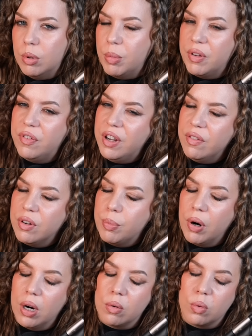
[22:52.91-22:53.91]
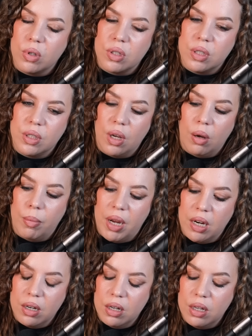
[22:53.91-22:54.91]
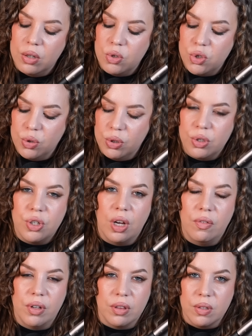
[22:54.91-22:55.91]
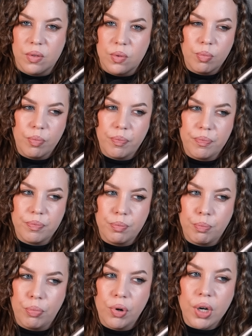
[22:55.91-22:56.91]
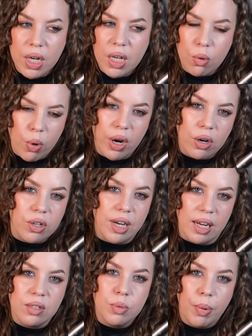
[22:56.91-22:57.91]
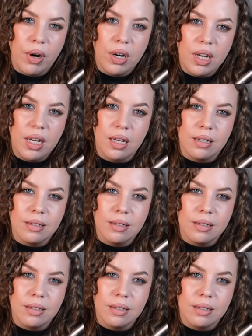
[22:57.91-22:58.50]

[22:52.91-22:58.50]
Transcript: But my favorite part was Amanda and George having this pretty weird dance party.